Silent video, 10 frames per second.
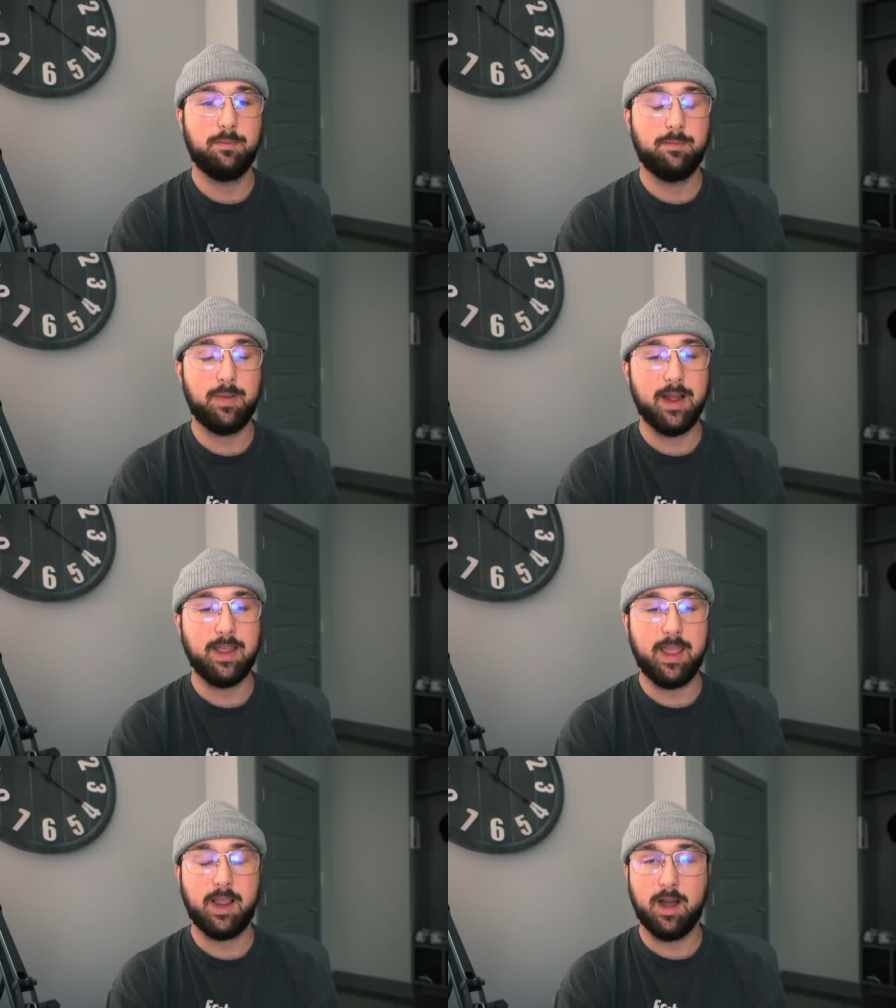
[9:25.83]
by
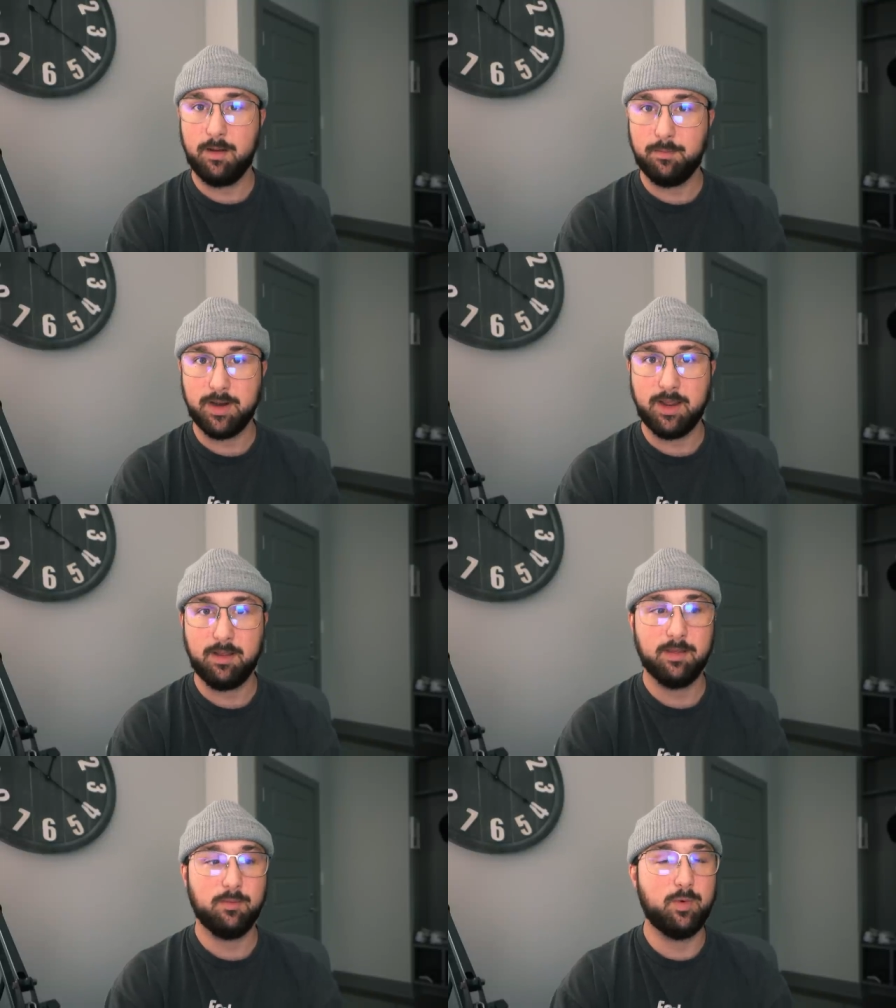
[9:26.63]
a company,
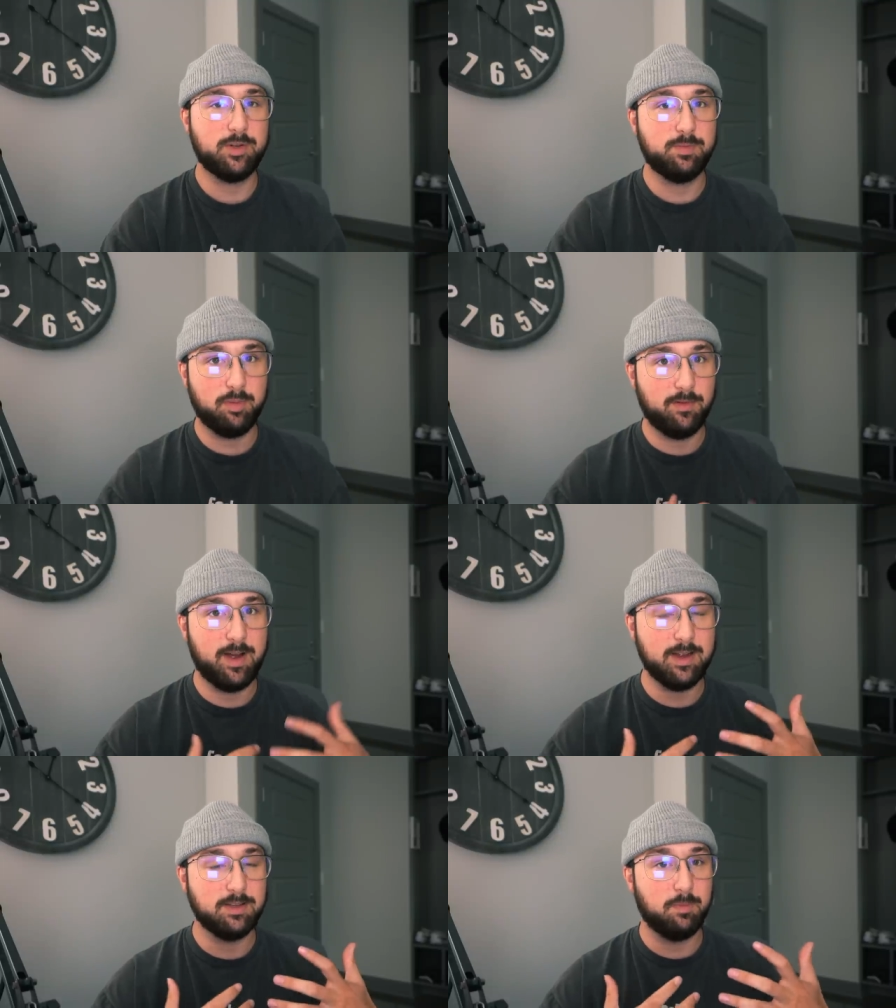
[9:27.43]
which
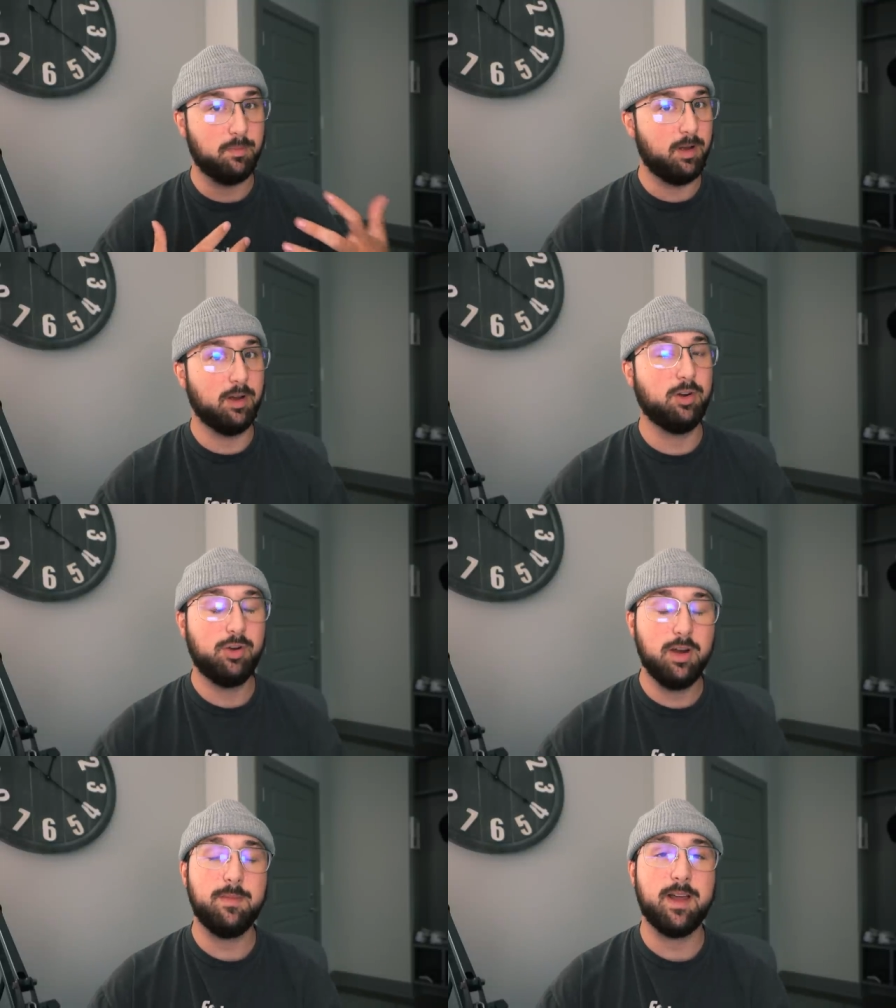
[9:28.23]
provides a
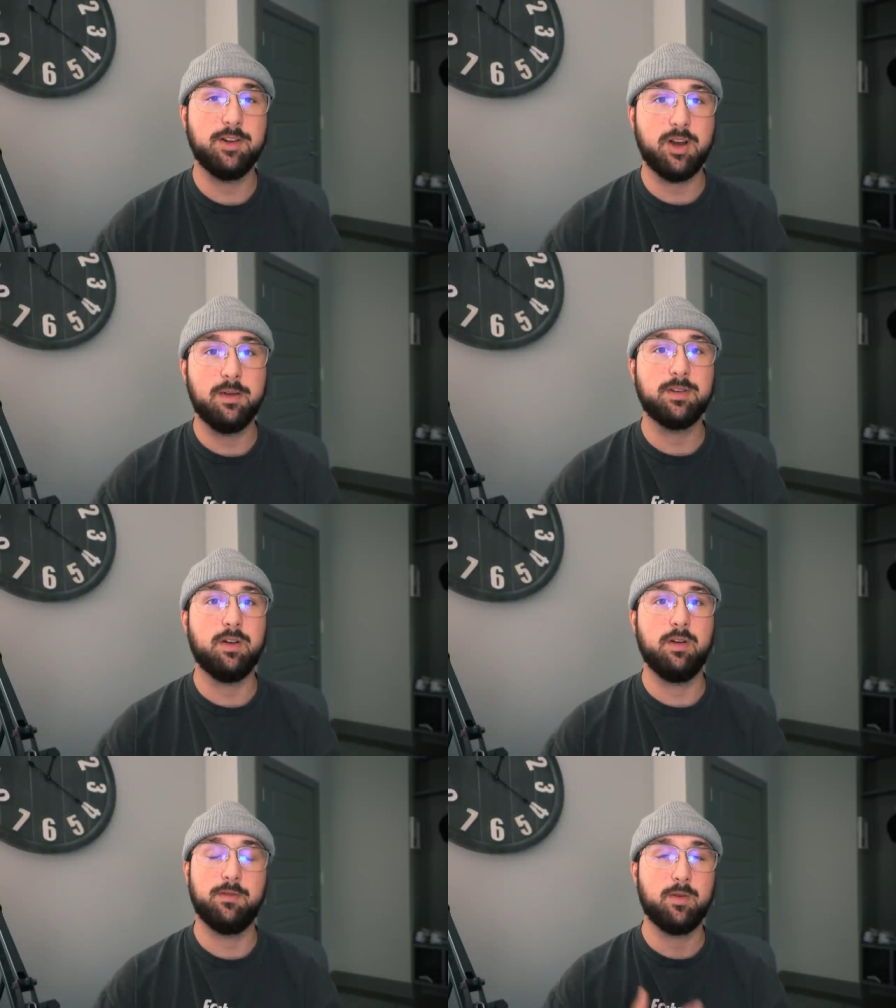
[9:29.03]
good amount of job
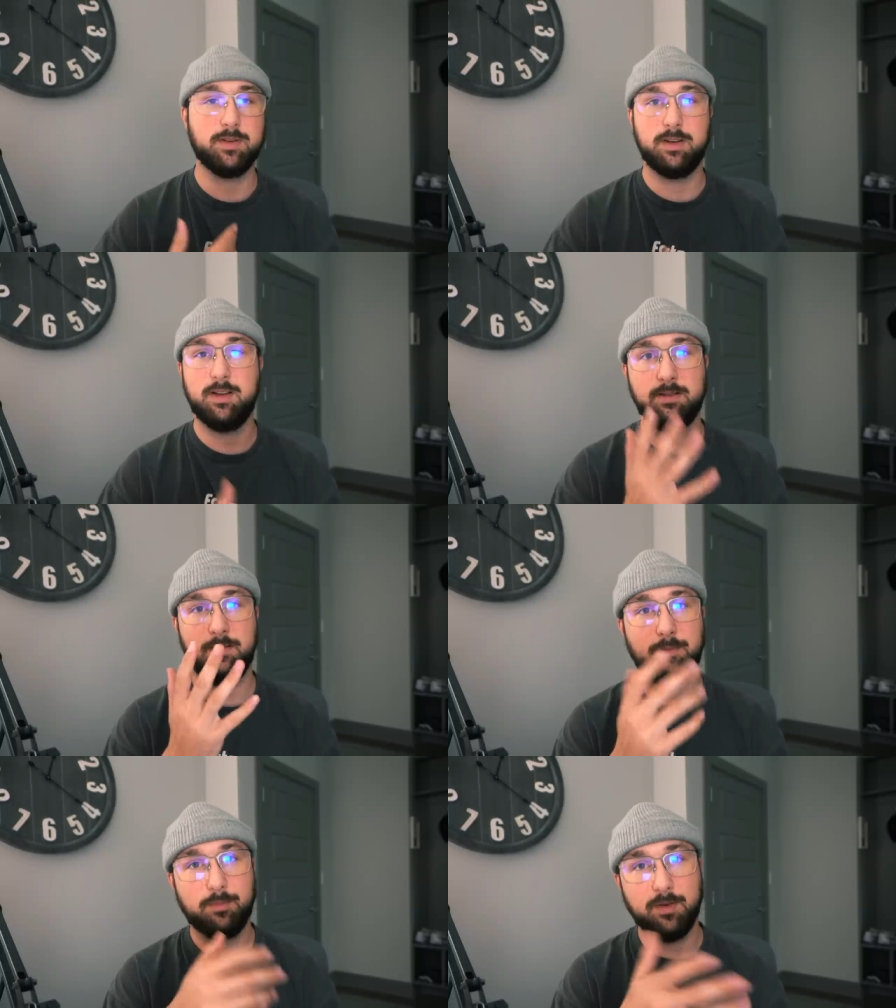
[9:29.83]
security, of course, it
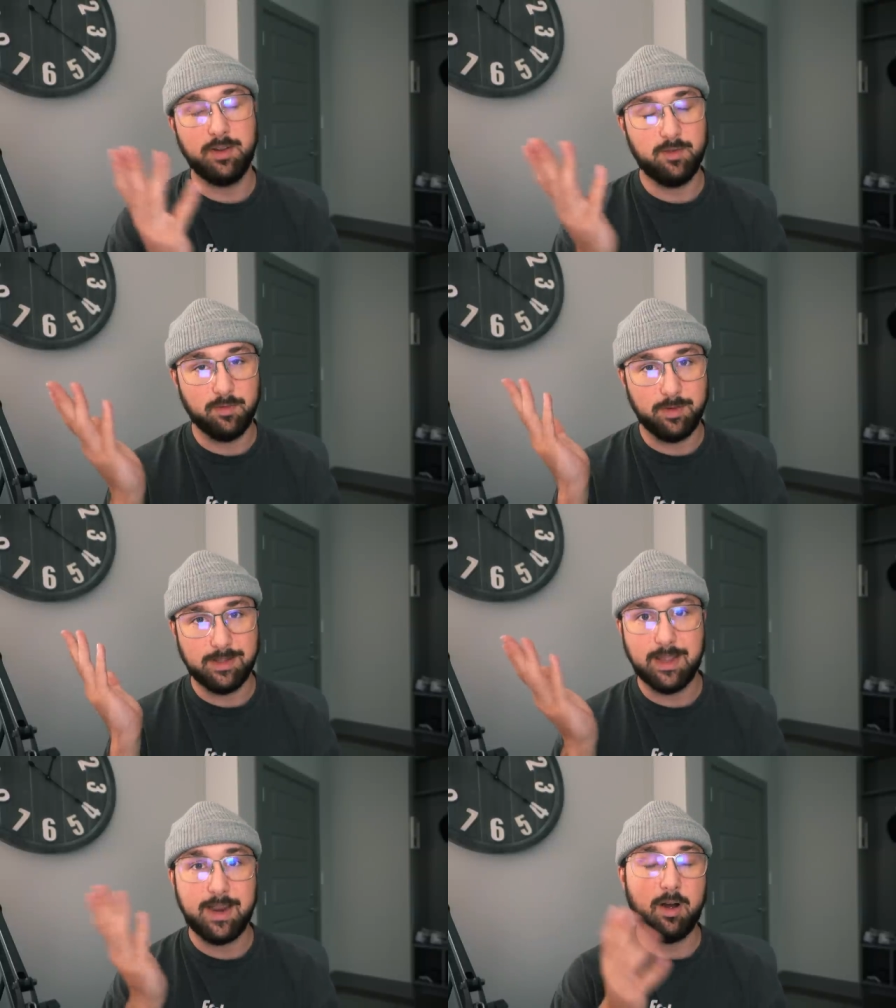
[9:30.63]
doesn't prevent you from
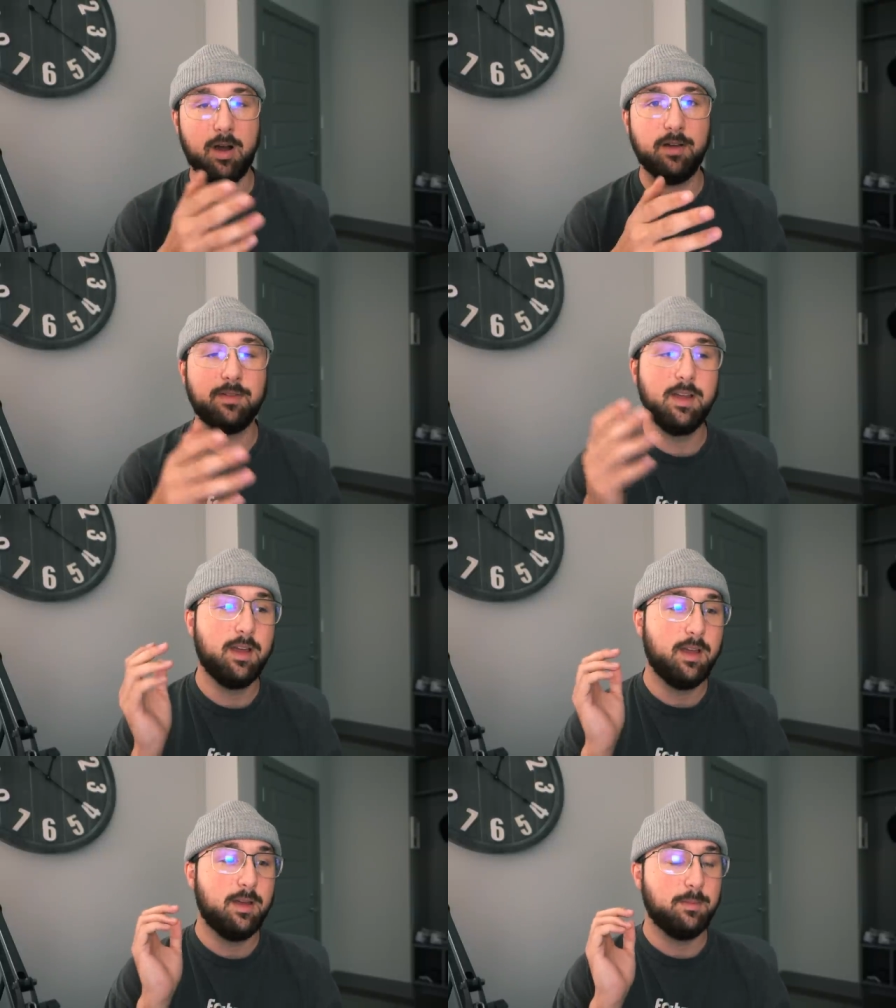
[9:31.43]
being laid off,